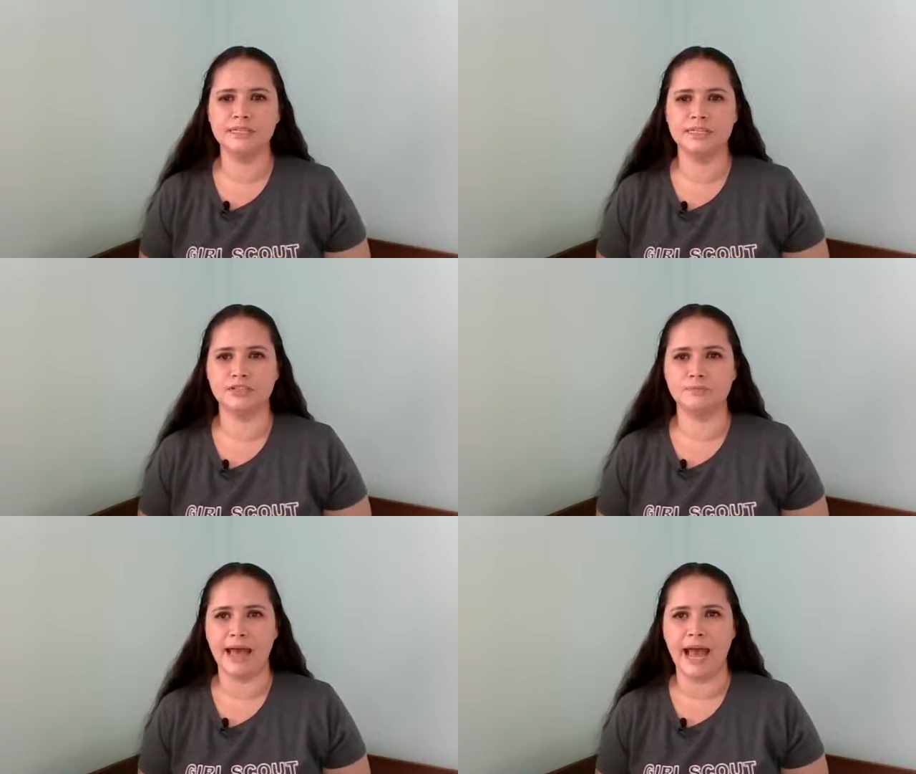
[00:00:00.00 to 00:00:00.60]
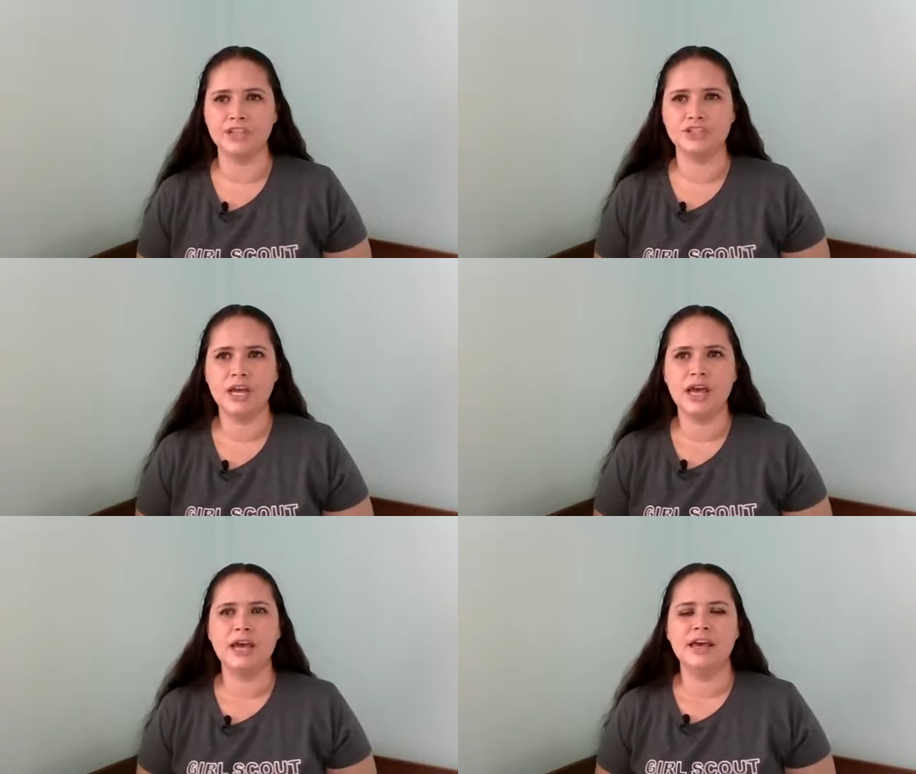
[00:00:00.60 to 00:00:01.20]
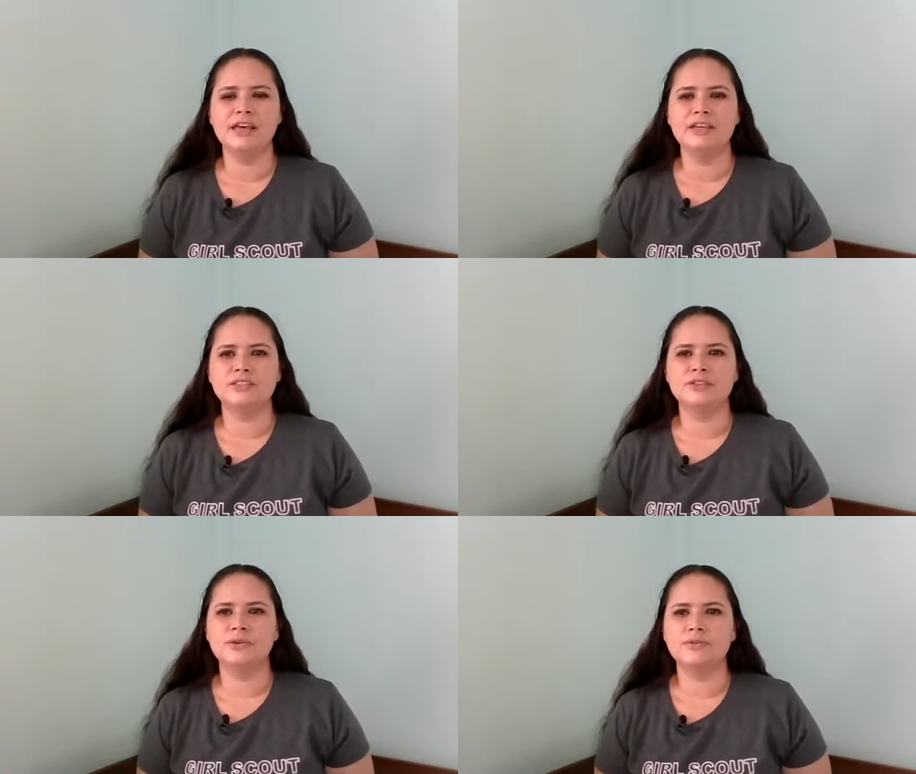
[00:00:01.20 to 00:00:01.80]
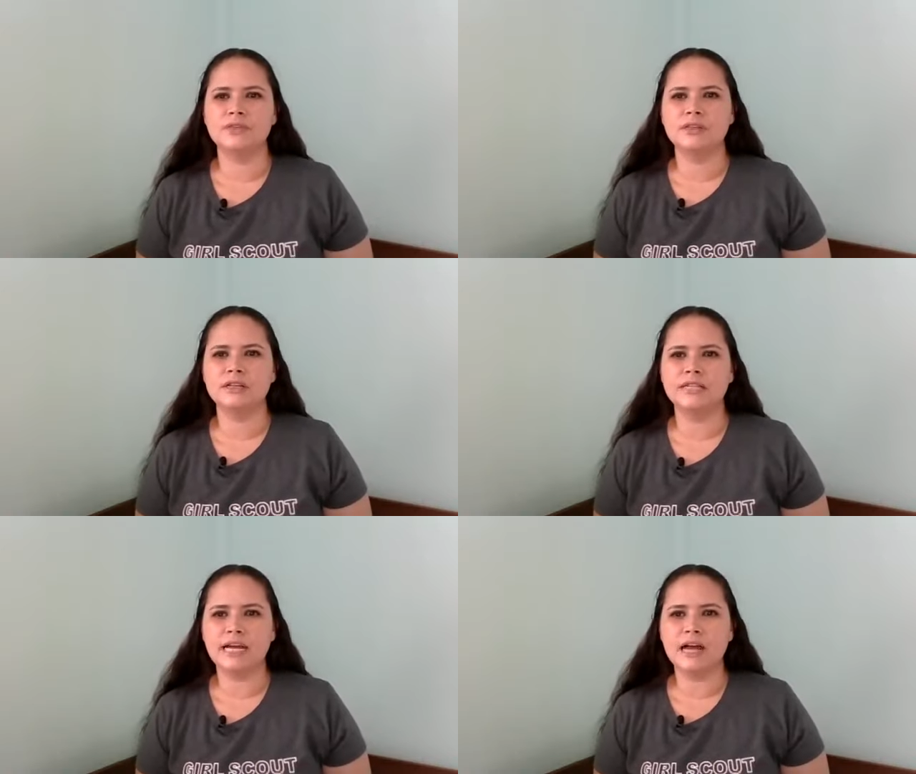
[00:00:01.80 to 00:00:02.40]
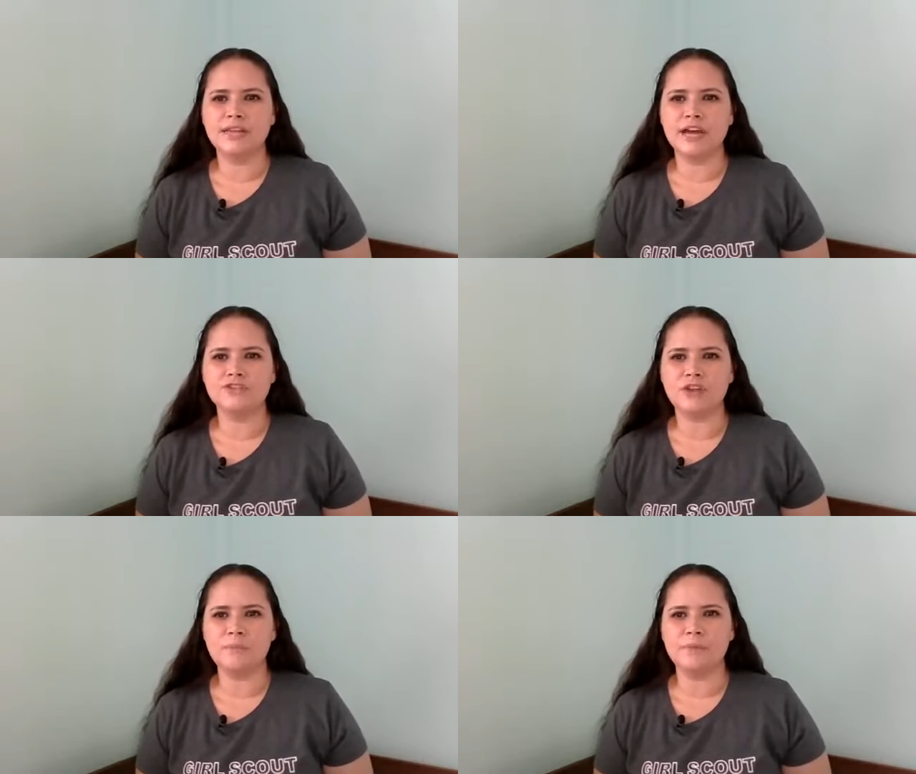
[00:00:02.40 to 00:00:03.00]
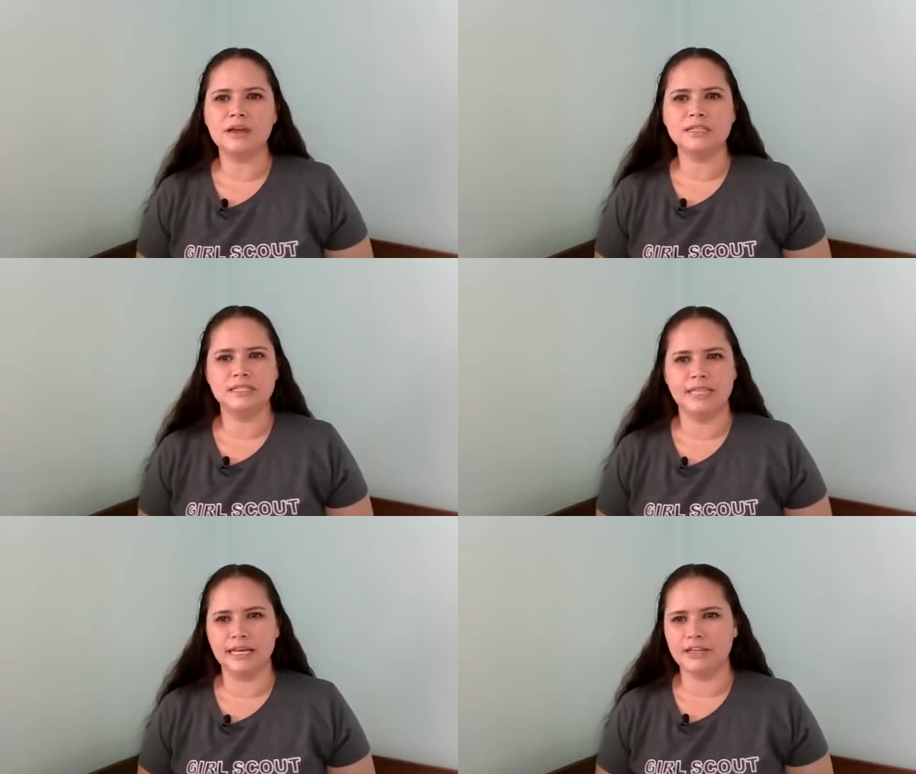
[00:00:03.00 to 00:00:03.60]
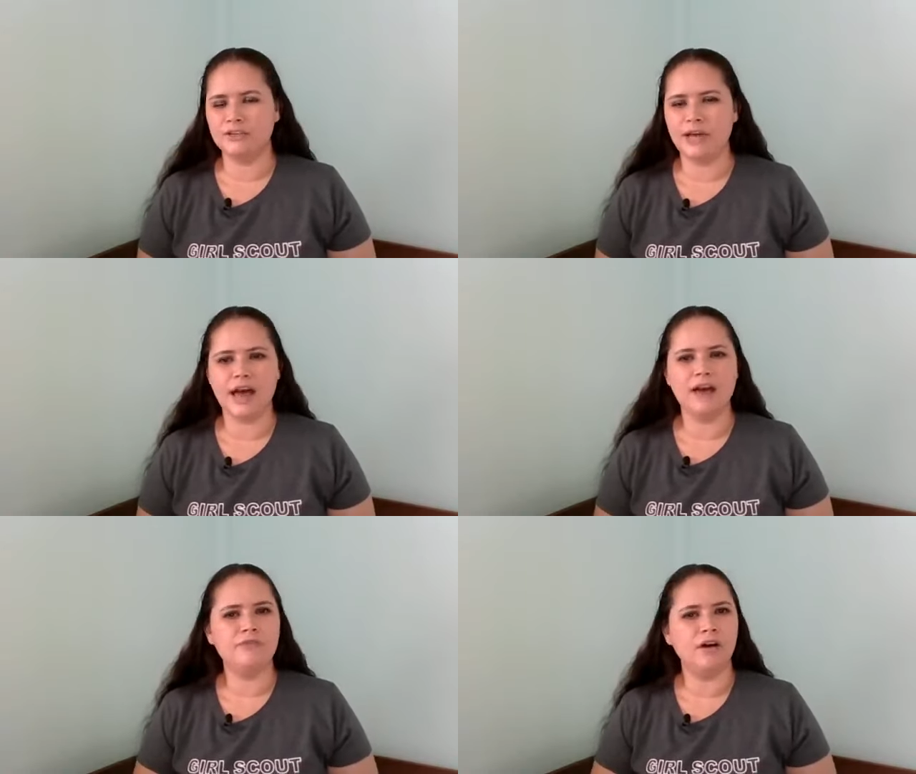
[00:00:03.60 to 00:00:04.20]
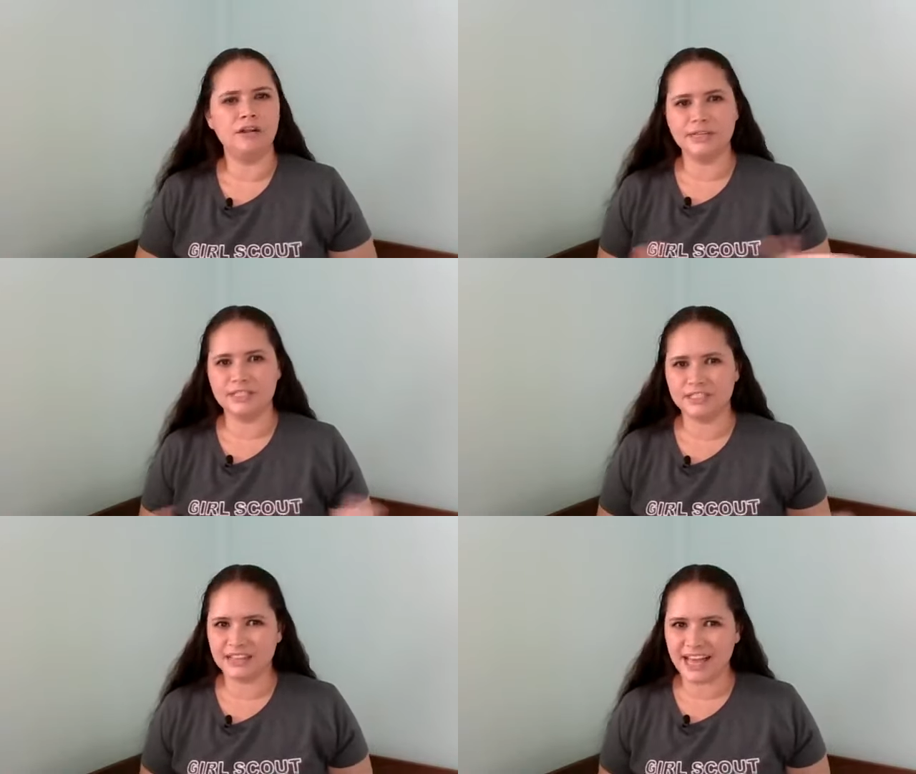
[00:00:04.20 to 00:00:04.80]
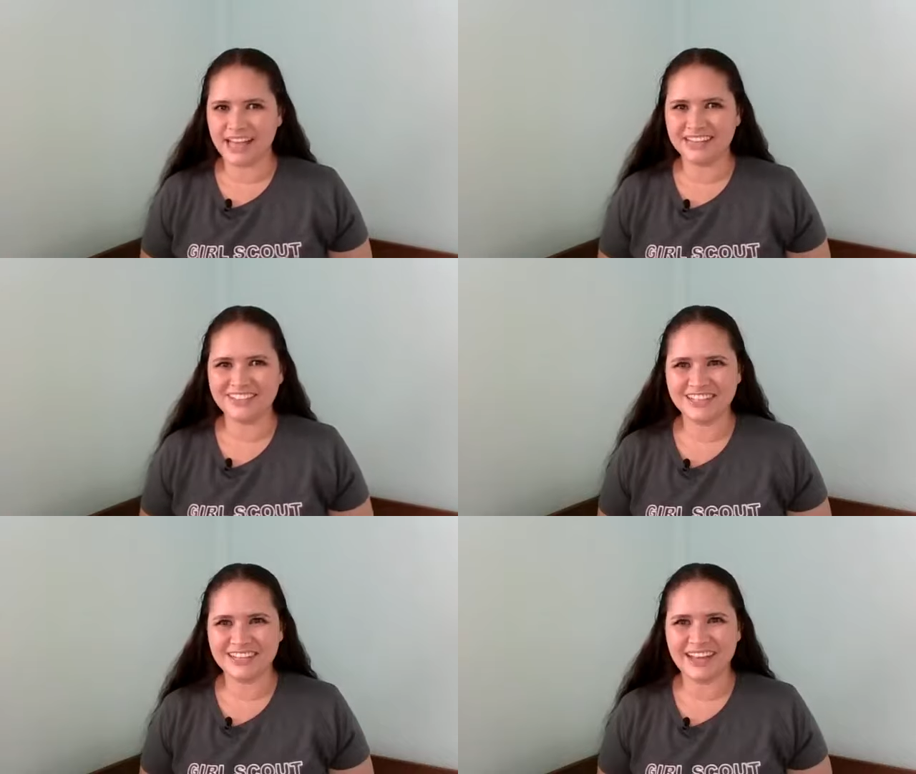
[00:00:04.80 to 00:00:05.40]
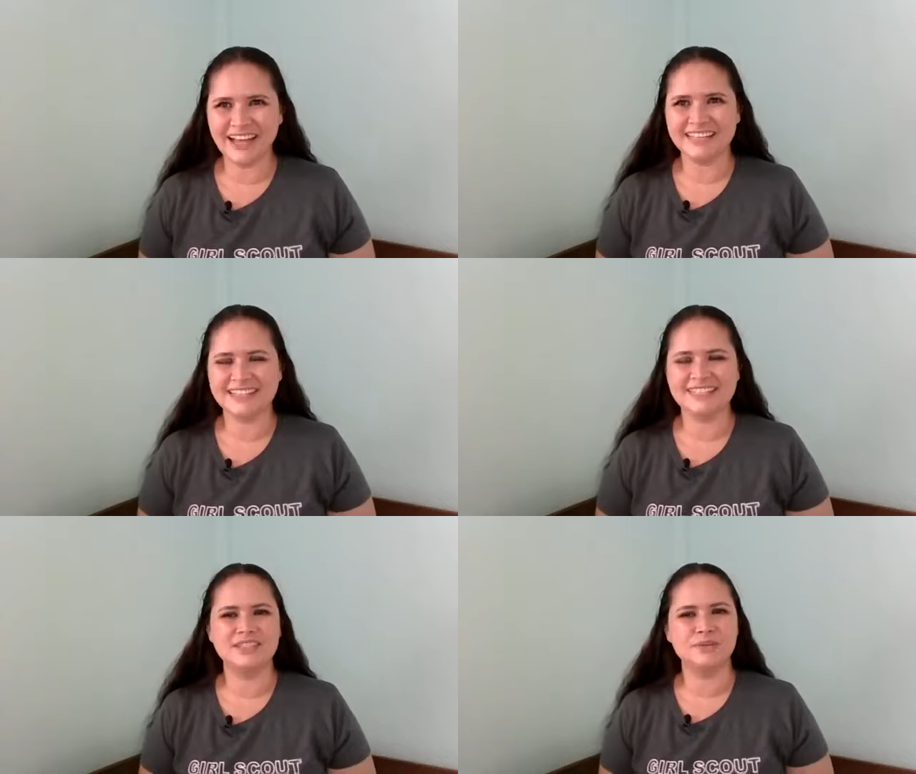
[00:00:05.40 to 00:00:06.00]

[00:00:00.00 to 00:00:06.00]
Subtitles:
this badge. So click on that Dropbox link. You have all the way till the end of tonight.